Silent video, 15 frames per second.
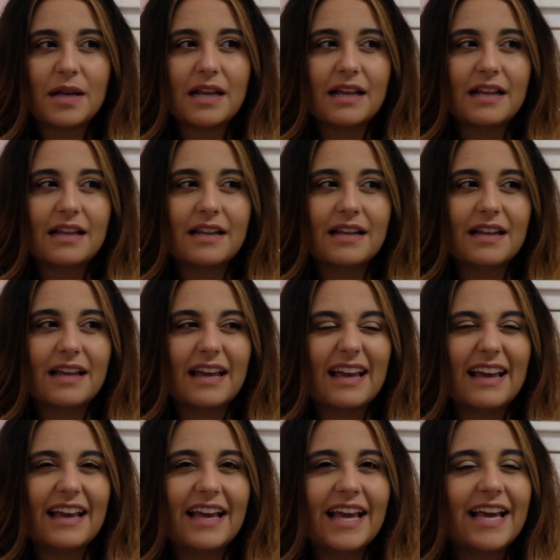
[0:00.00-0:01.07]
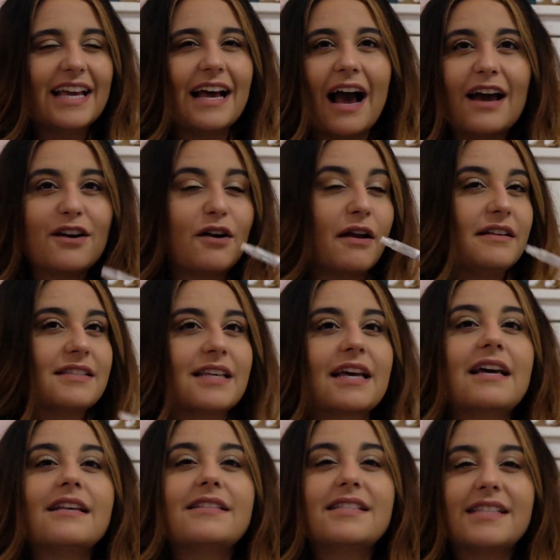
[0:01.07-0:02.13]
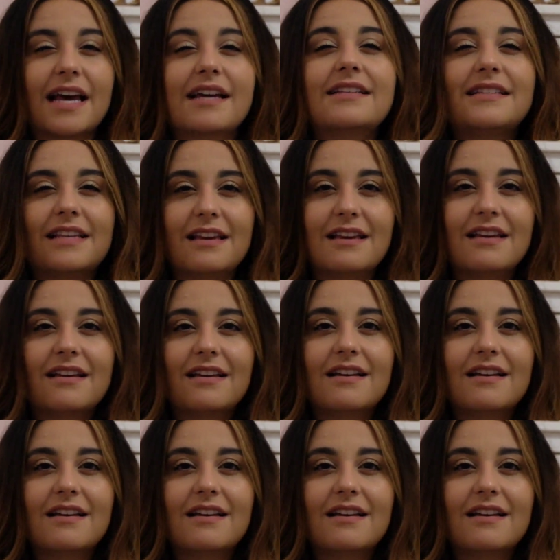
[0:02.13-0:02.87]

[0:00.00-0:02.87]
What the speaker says: it's like a sexy